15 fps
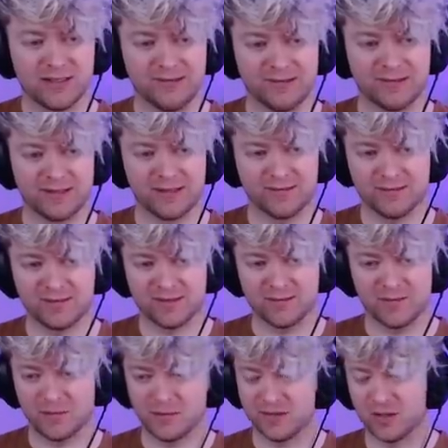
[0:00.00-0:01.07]
Let's get the,
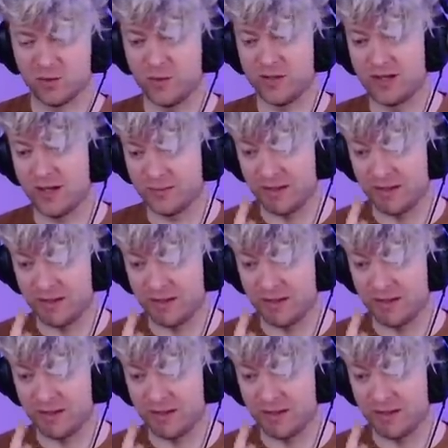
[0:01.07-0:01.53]
maybe the queen up